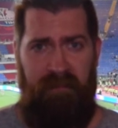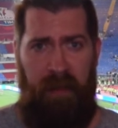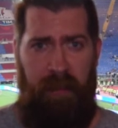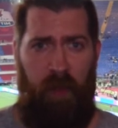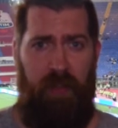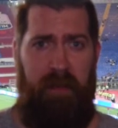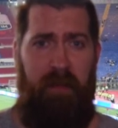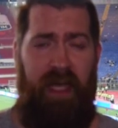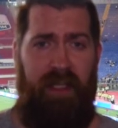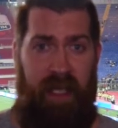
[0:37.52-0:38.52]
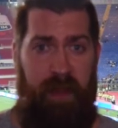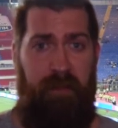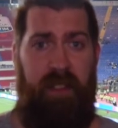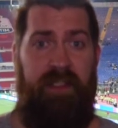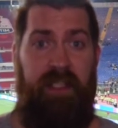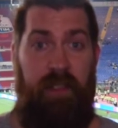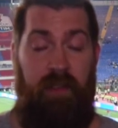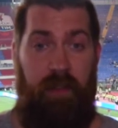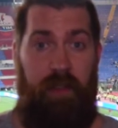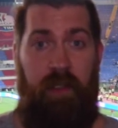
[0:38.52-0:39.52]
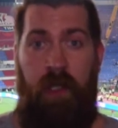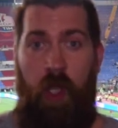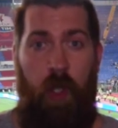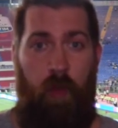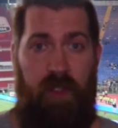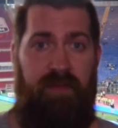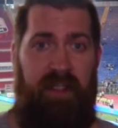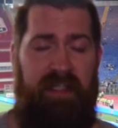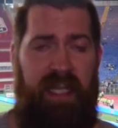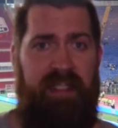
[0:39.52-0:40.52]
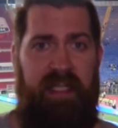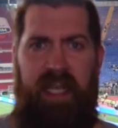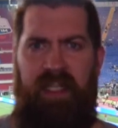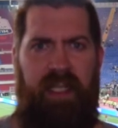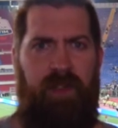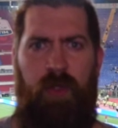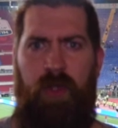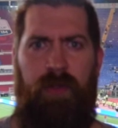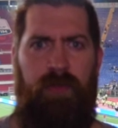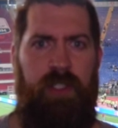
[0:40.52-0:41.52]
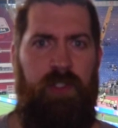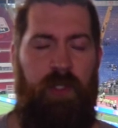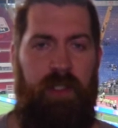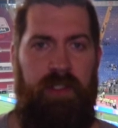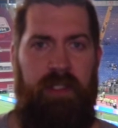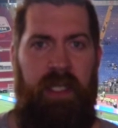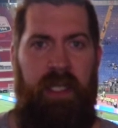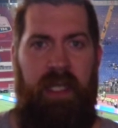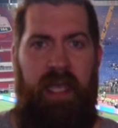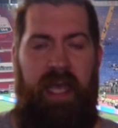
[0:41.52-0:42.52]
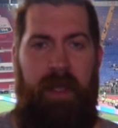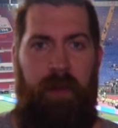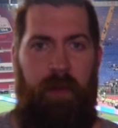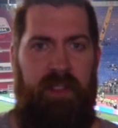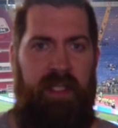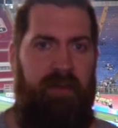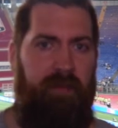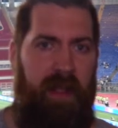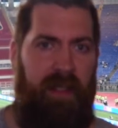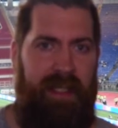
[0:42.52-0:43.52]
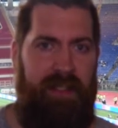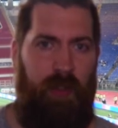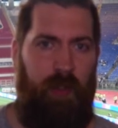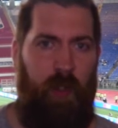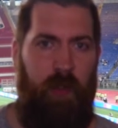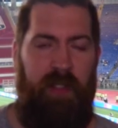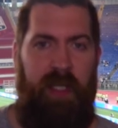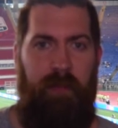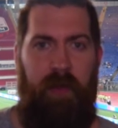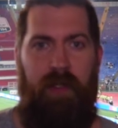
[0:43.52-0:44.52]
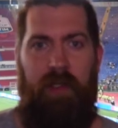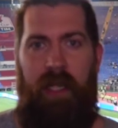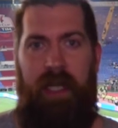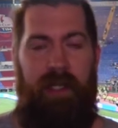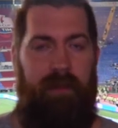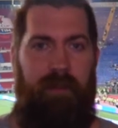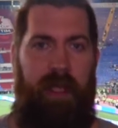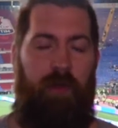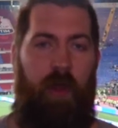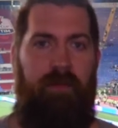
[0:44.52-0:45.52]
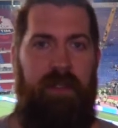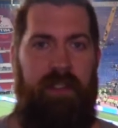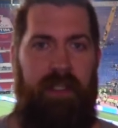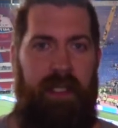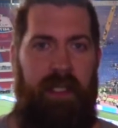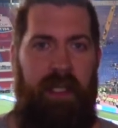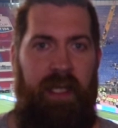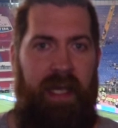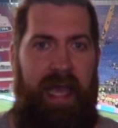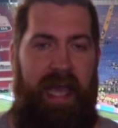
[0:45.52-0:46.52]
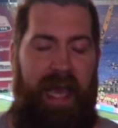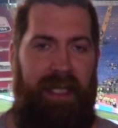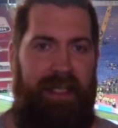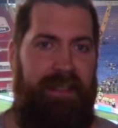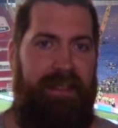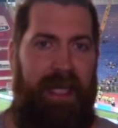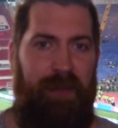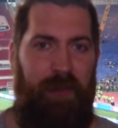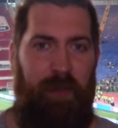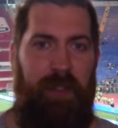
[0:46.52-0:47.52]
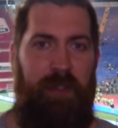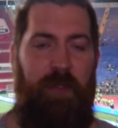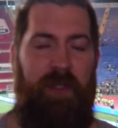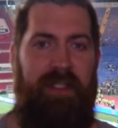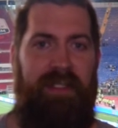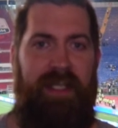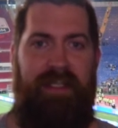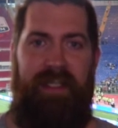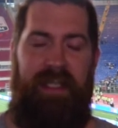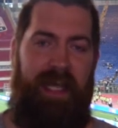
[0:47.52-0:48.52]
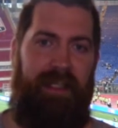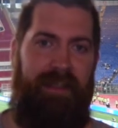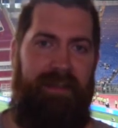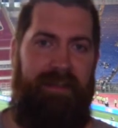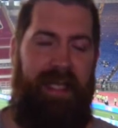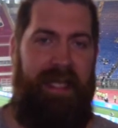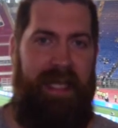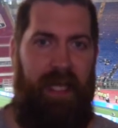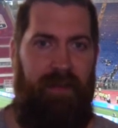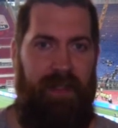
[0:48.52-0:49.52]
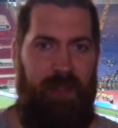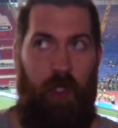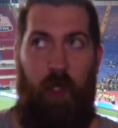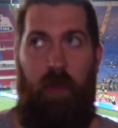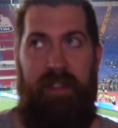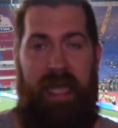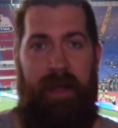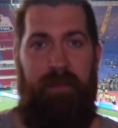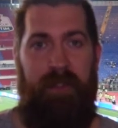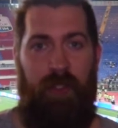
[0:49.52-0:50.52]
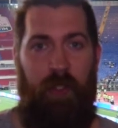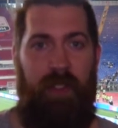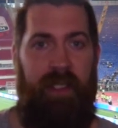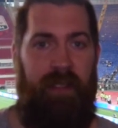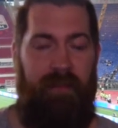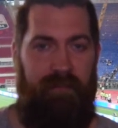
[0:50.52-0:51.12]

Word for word: Paulo Dybala in particular was fantastic. He had like two or three shots um, that were saved by the Lazio goalkeeper, and then obviously uh, Alessandro with the two assists, and that Dani Alves goal was absolutely